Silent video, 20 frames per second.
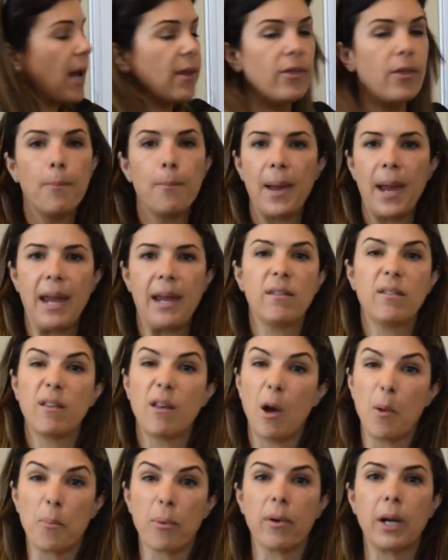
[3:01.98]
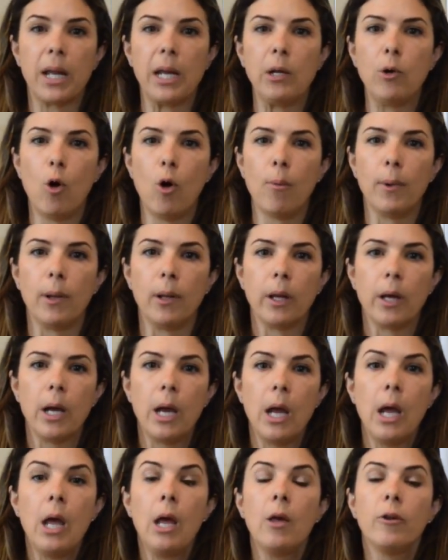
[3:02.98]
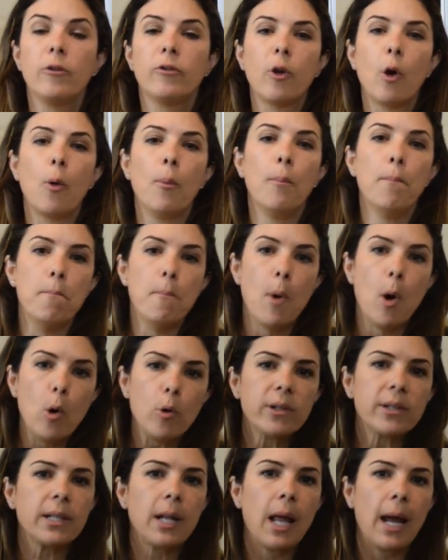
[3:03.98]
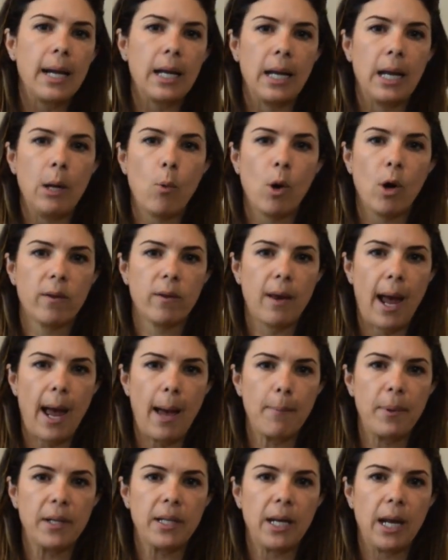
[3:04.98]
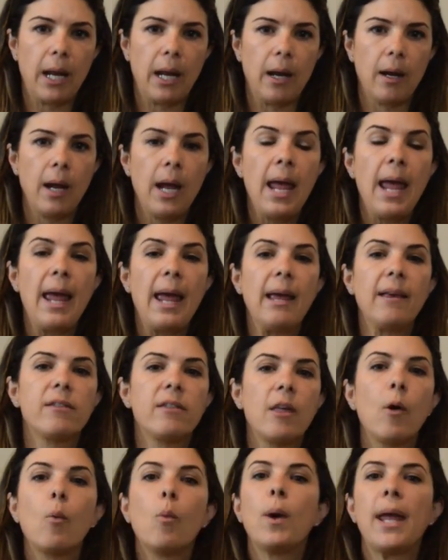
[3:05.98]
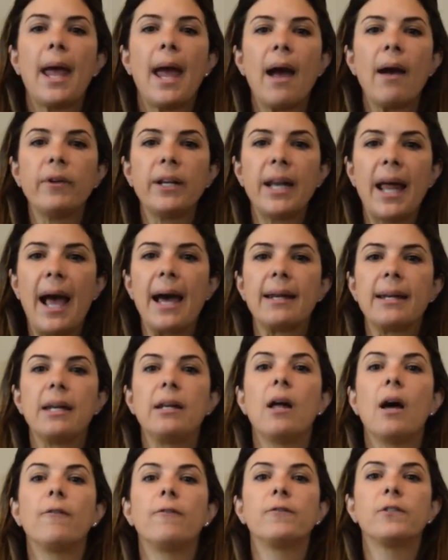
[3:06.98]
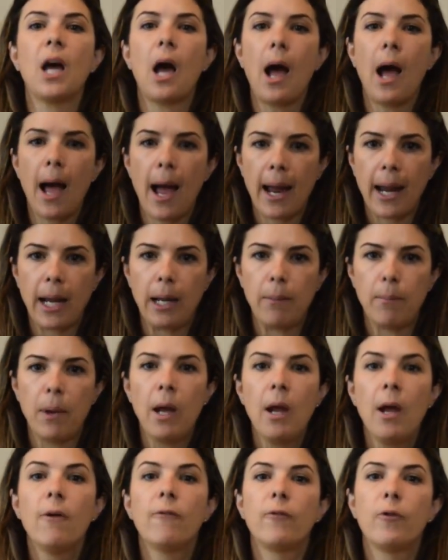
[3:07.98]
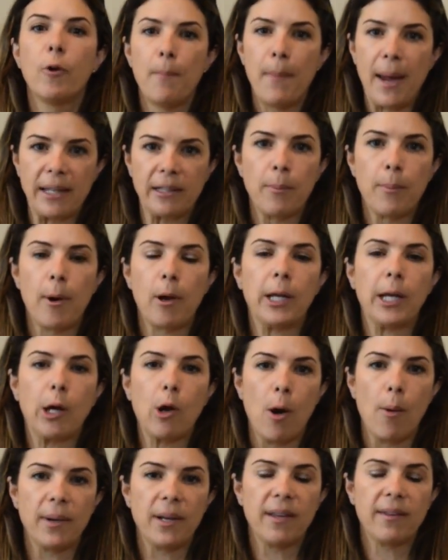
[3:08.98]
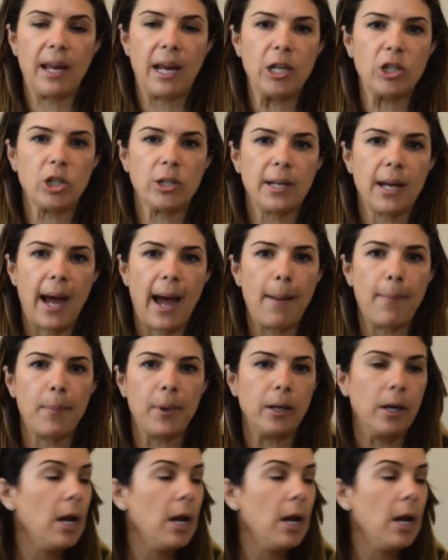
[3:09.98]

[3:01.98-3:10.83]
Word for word: and the base are pretty normal. So most likely what's happened here is that we haven't had enough time for metabolic compensation to happen.